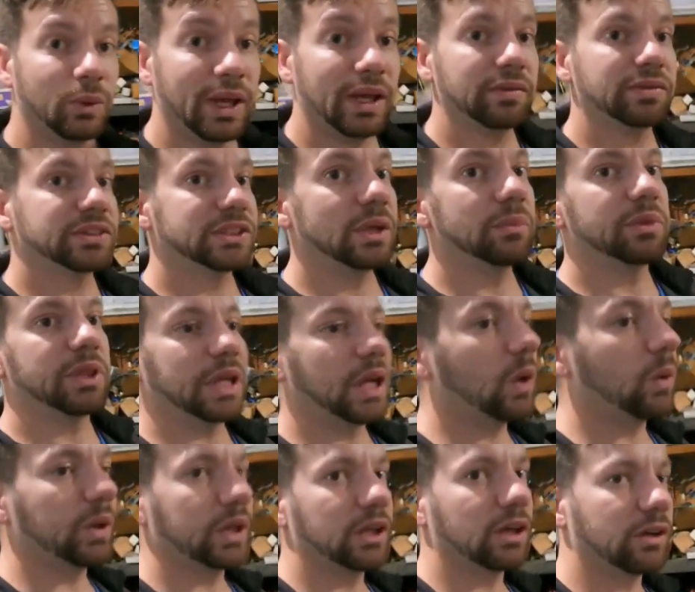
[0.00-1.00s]
We have something
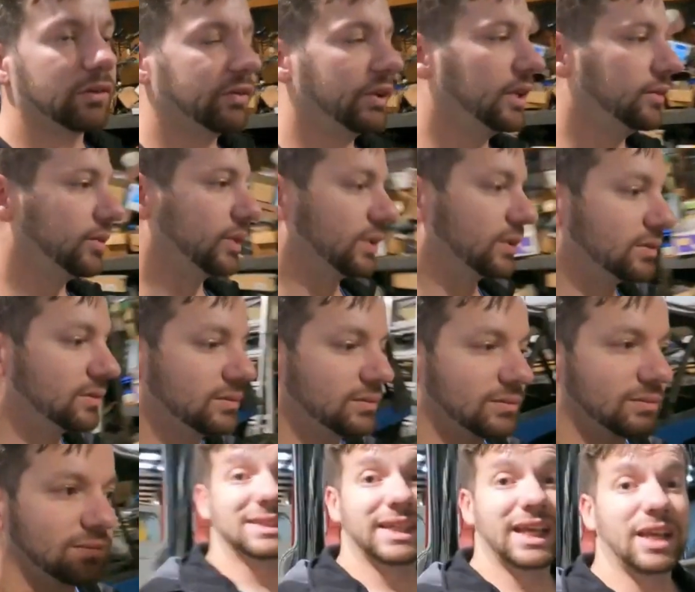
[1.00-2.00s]
going in our favor.
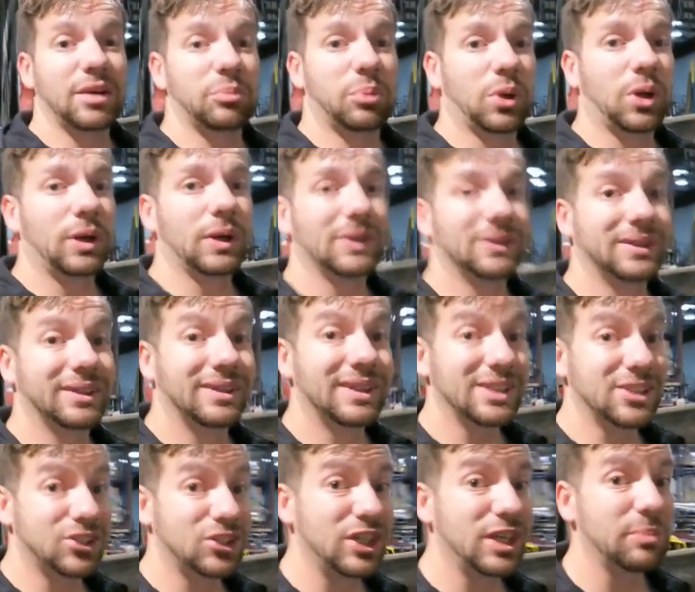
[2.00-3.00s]
Insane part,
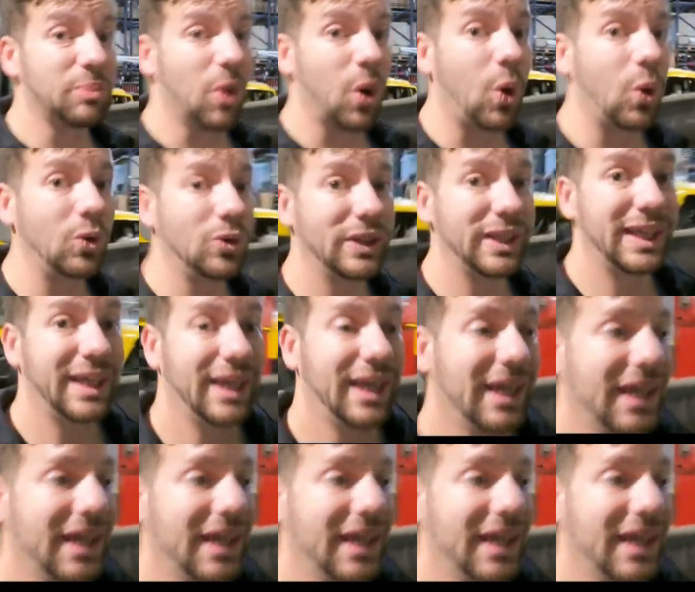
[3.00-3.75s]
this Jeep only